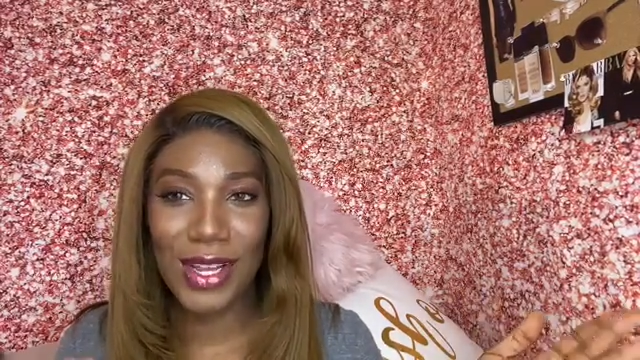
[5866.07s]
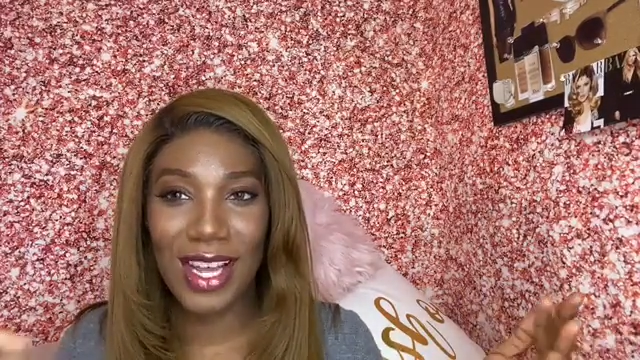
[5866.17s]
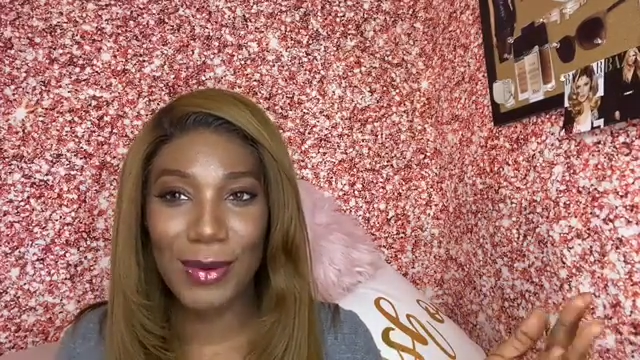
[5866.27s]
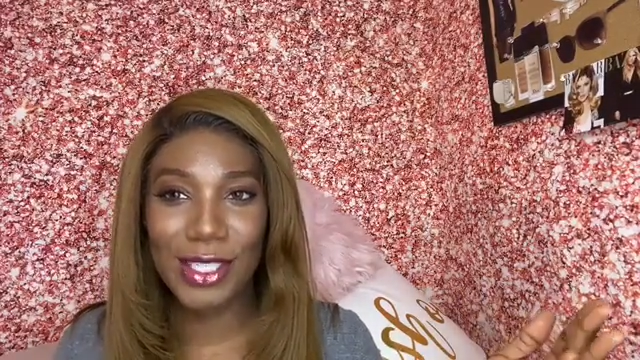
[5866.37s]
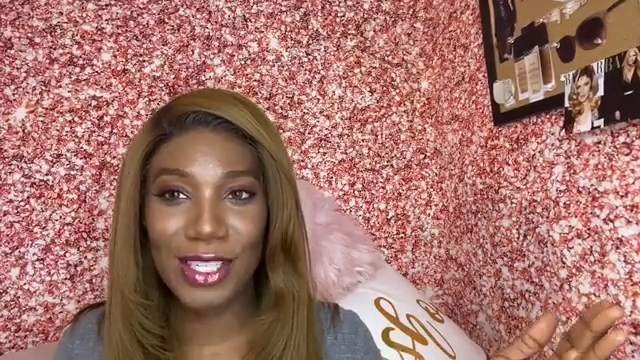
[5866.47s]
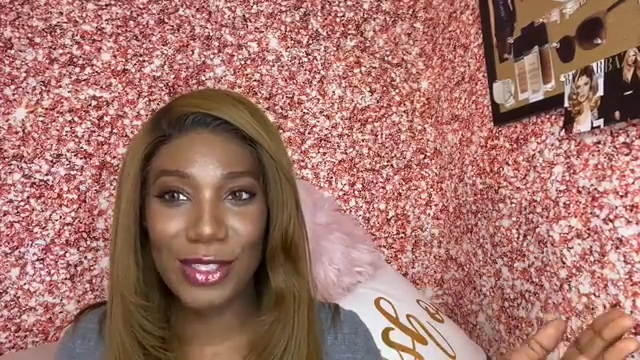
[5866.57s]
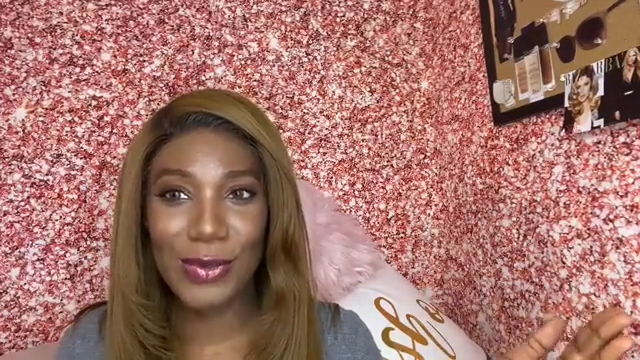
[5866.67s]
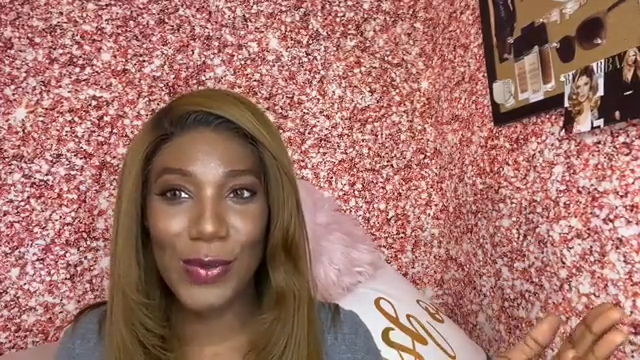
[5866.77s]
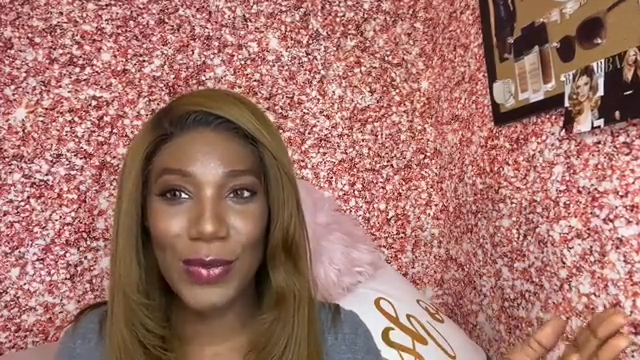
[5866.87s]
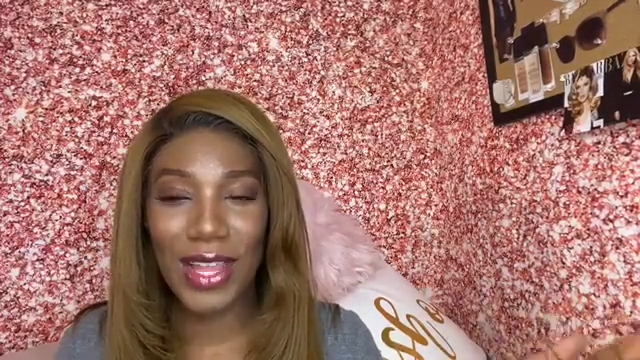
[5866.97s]
I was gonna
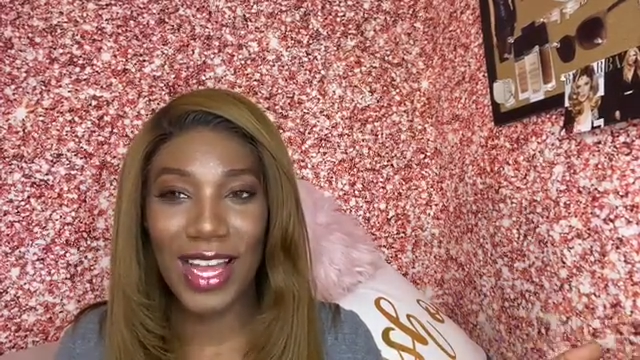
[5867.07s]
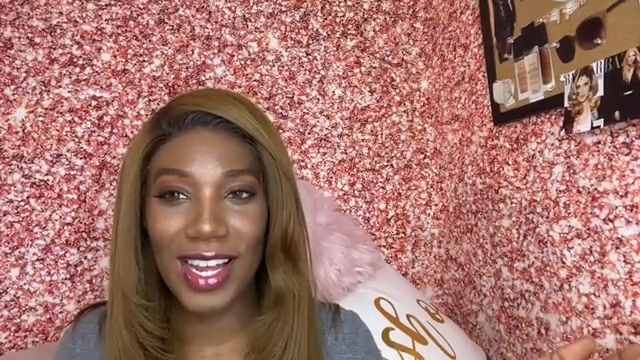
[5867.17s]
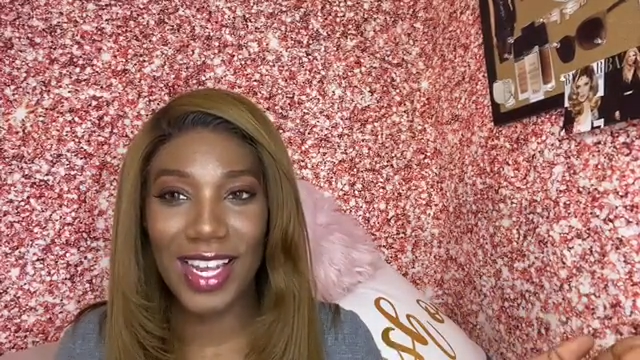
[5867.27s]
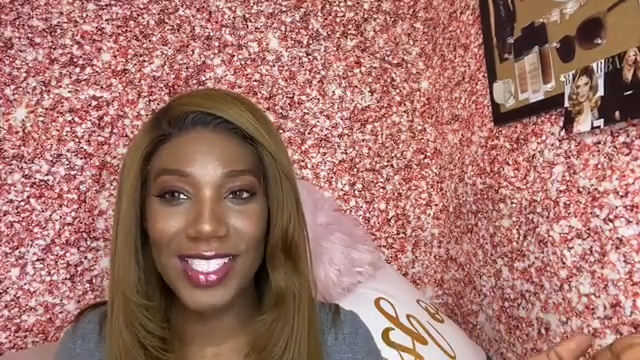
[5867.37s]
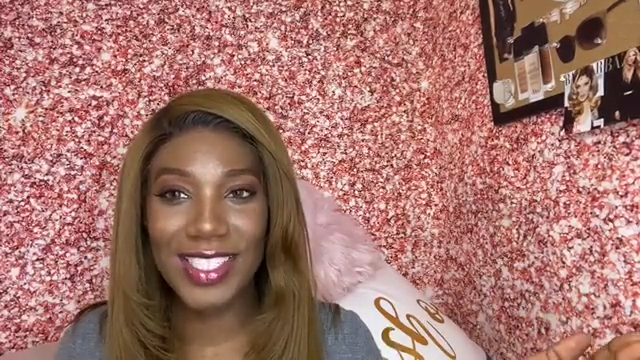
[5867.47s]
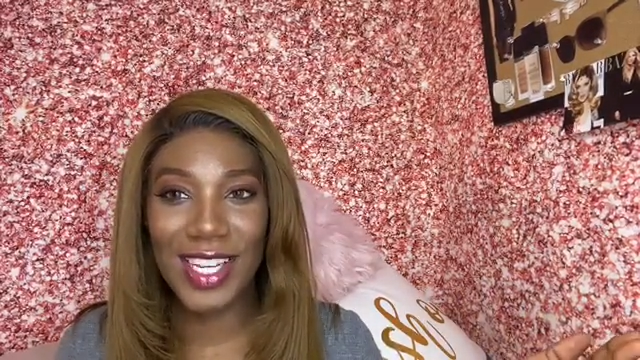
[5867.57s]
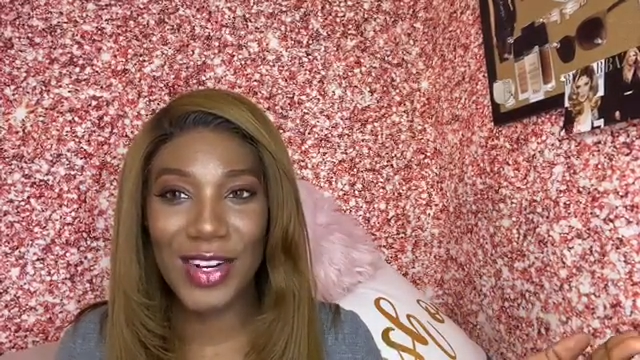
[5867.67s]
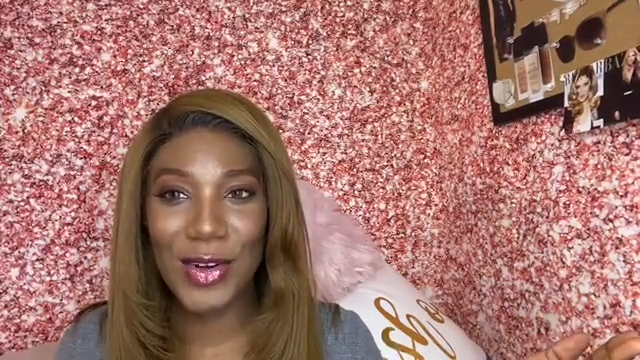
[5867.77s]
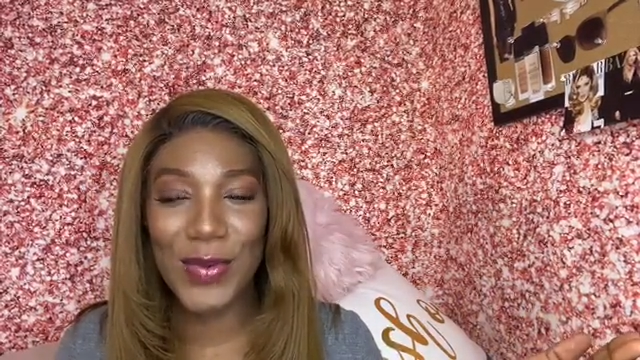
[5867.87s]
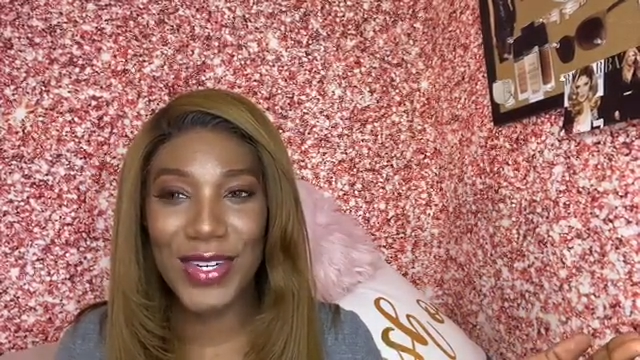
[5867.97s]
do black
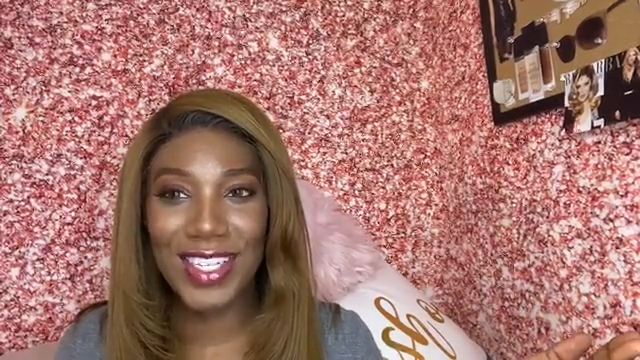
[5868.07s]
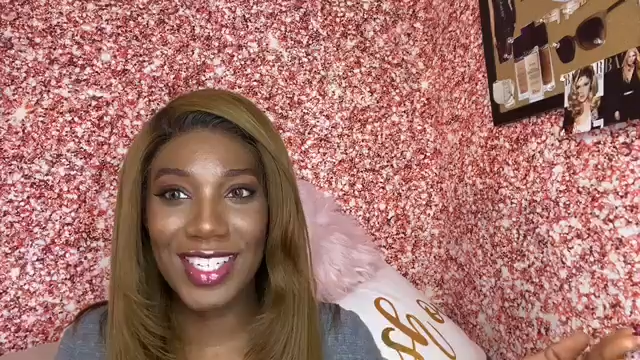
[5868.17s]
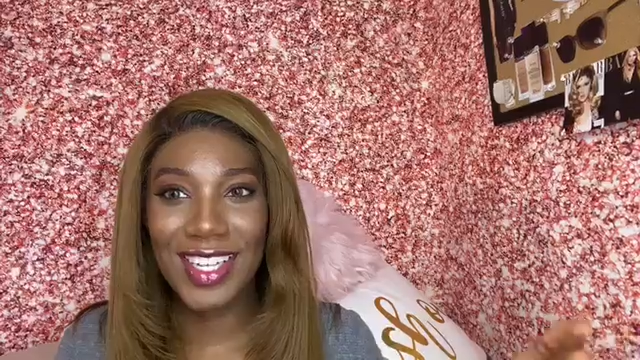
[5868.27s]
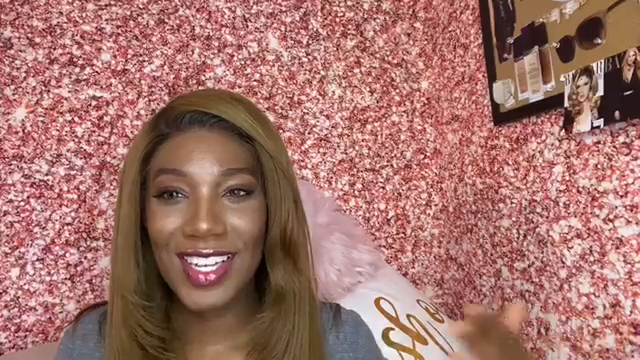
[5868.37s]
eyeshadow, but